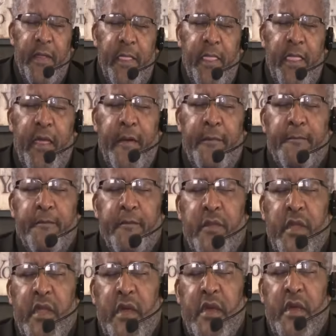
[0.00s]

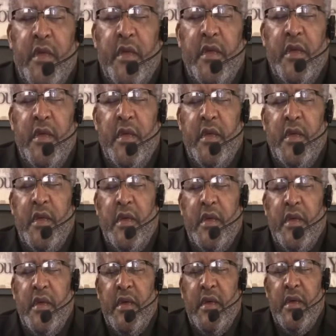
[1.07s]

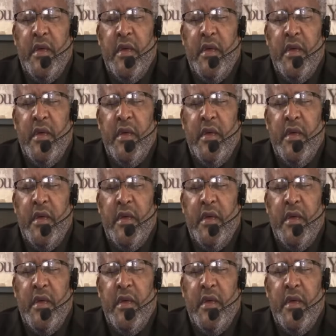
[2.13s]
Nothing is said.